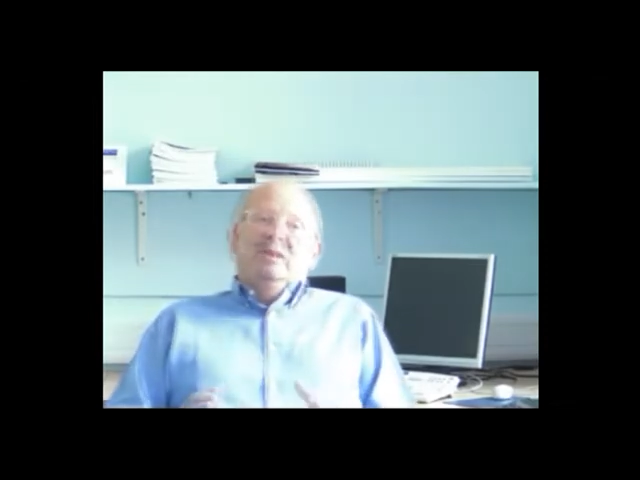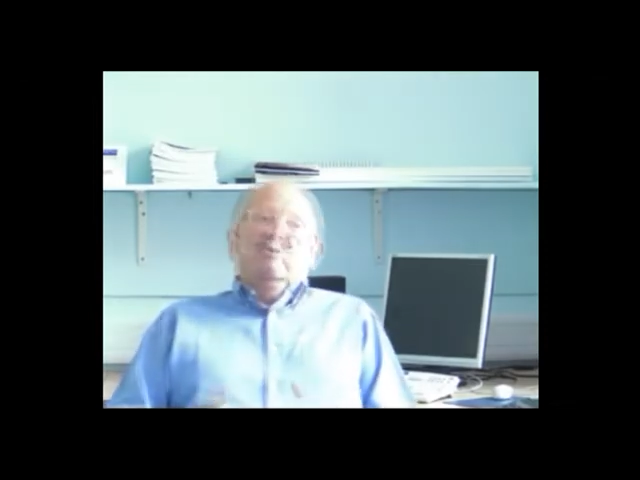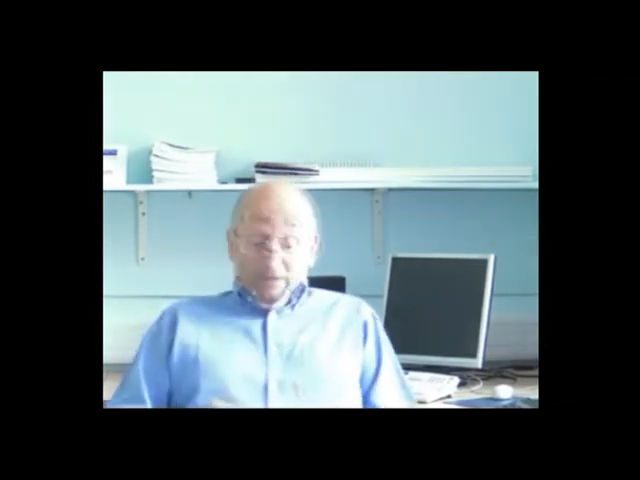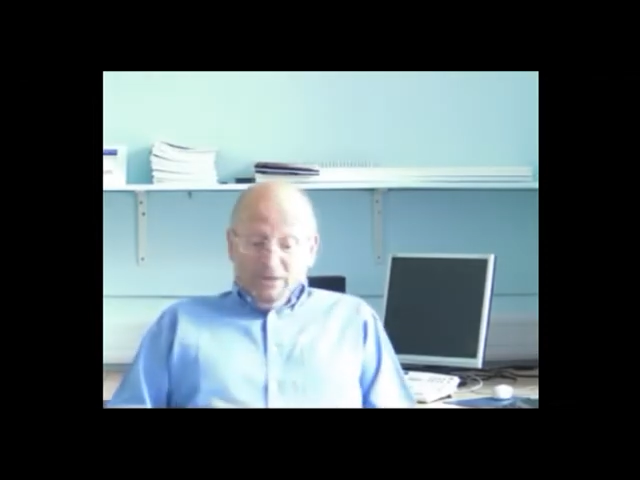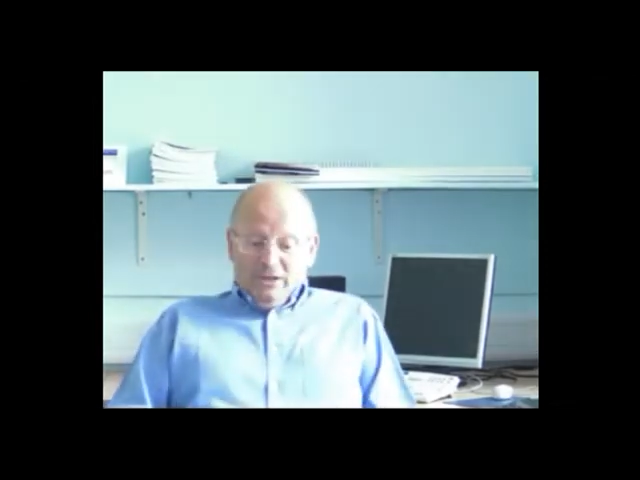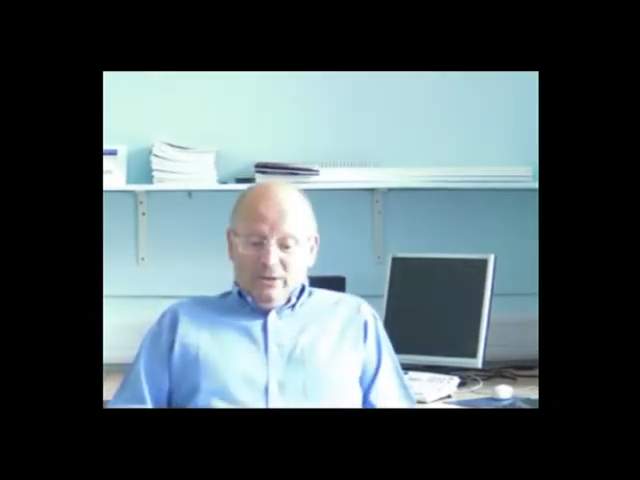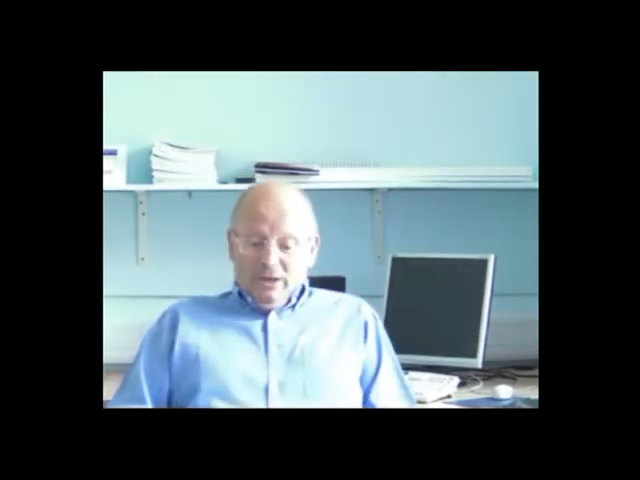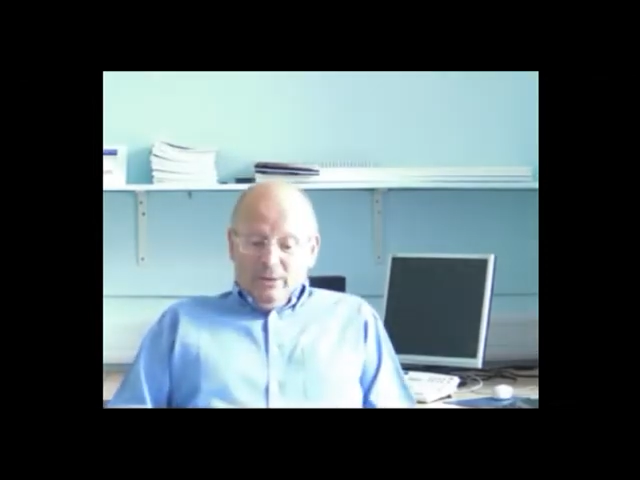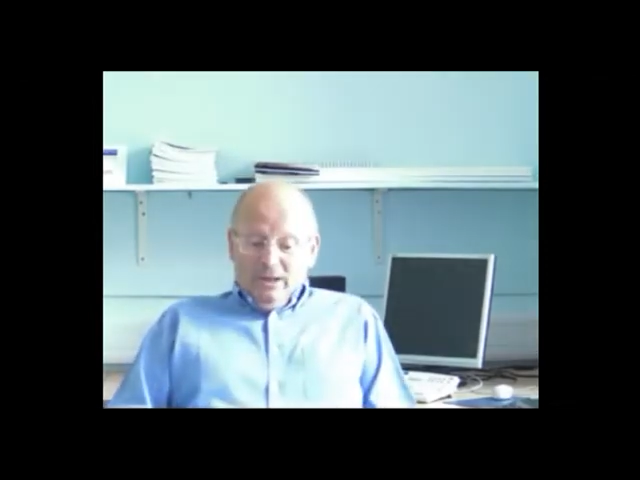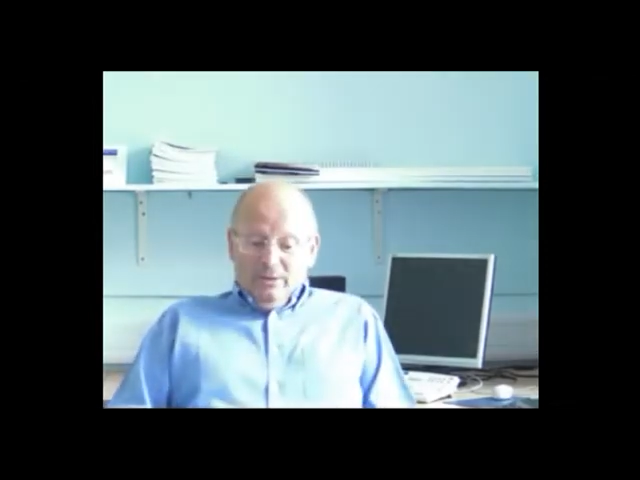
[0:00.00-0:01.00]
I've worked
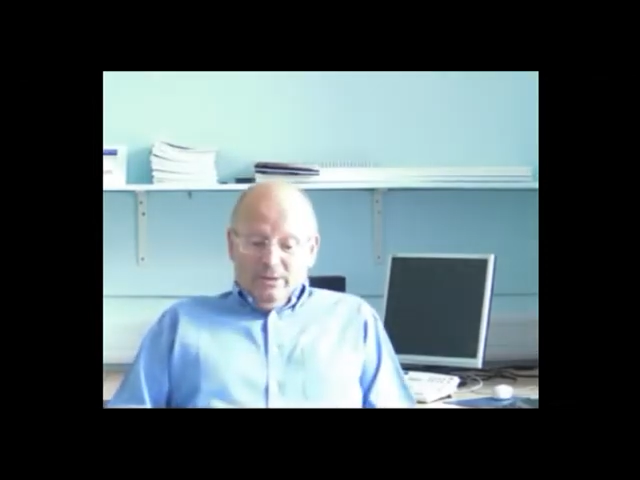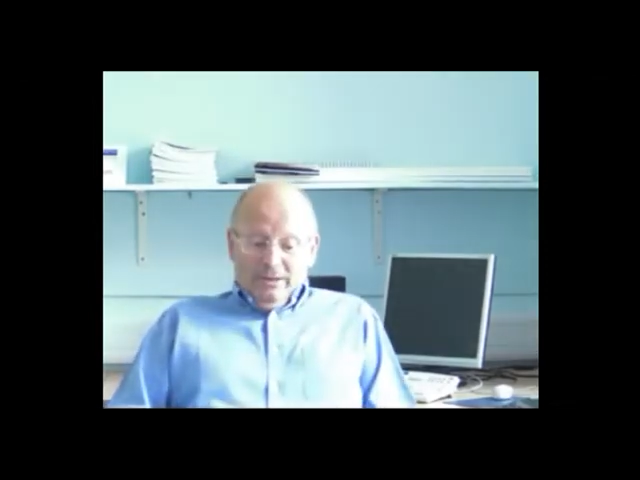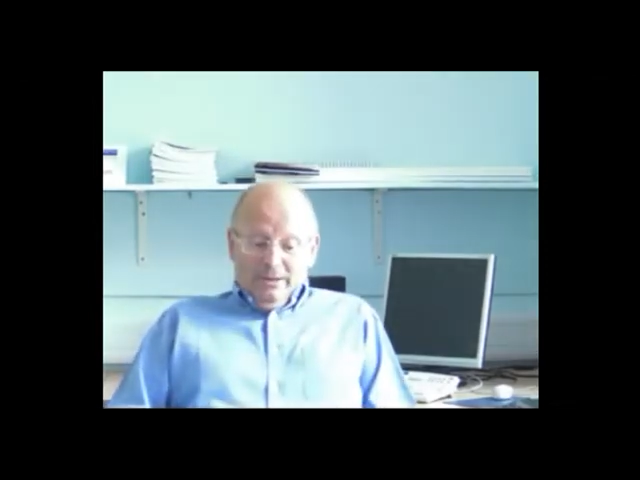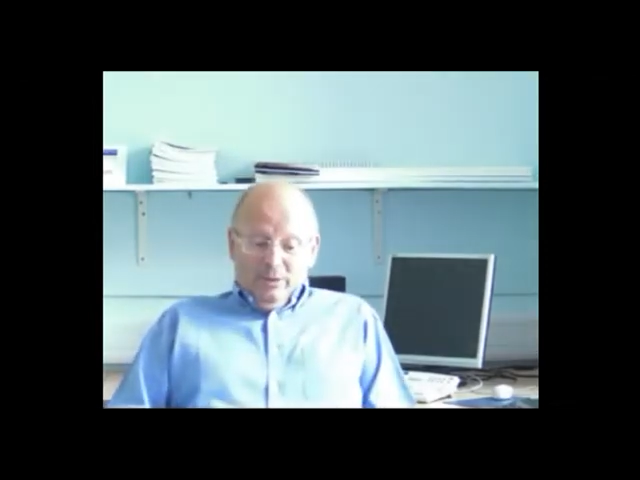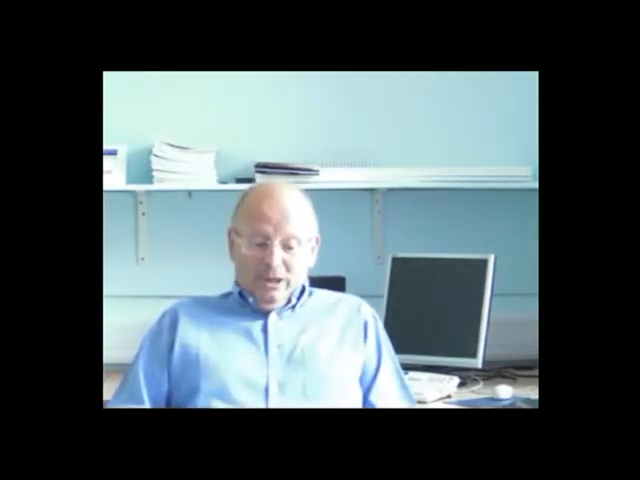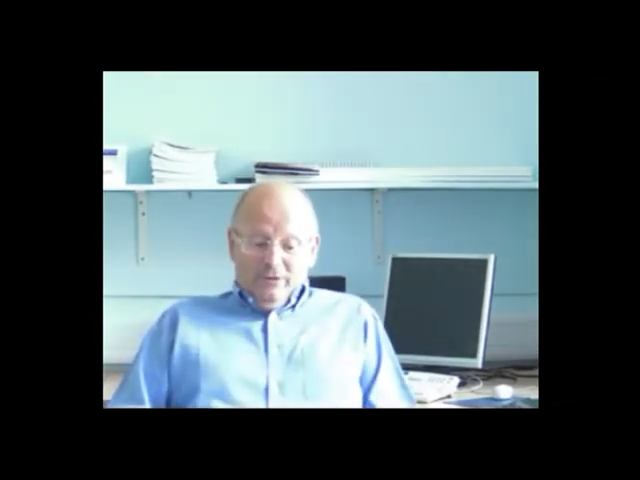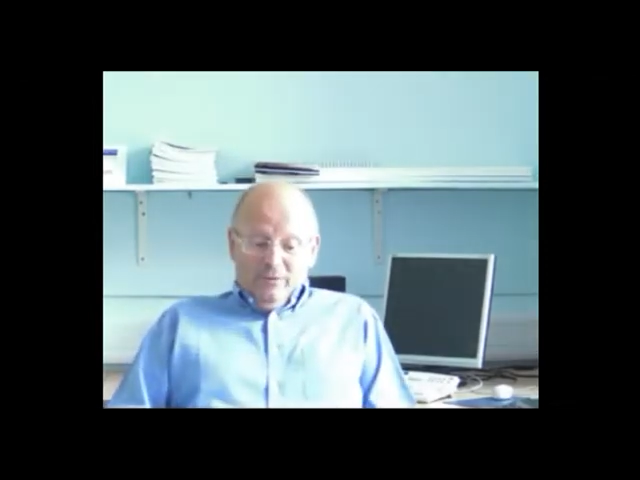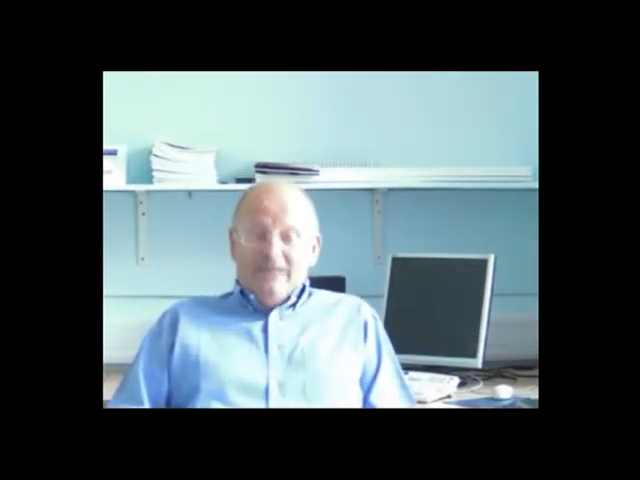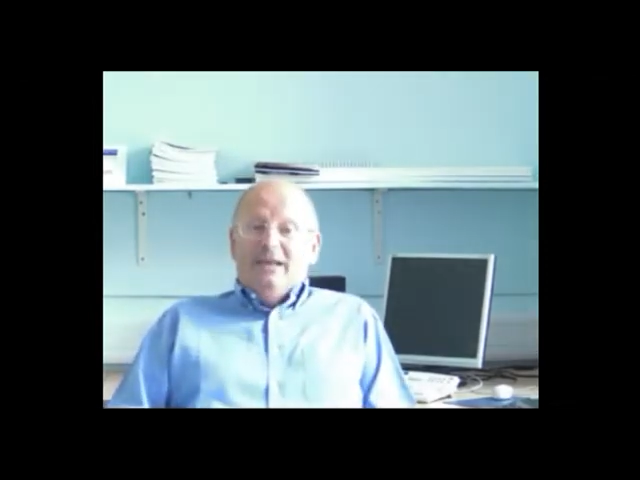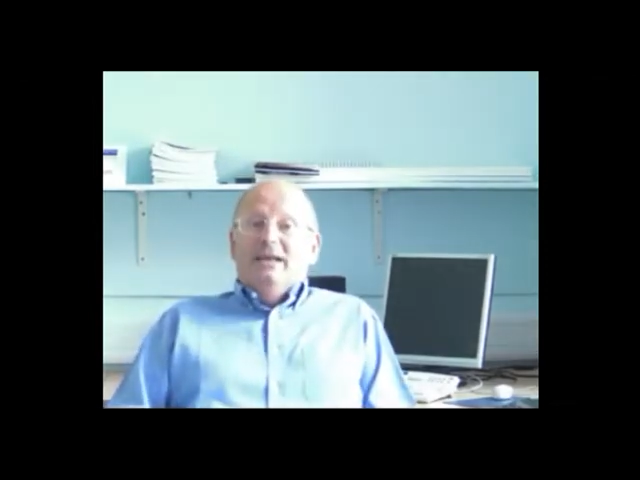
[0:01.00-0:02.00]
quite well over many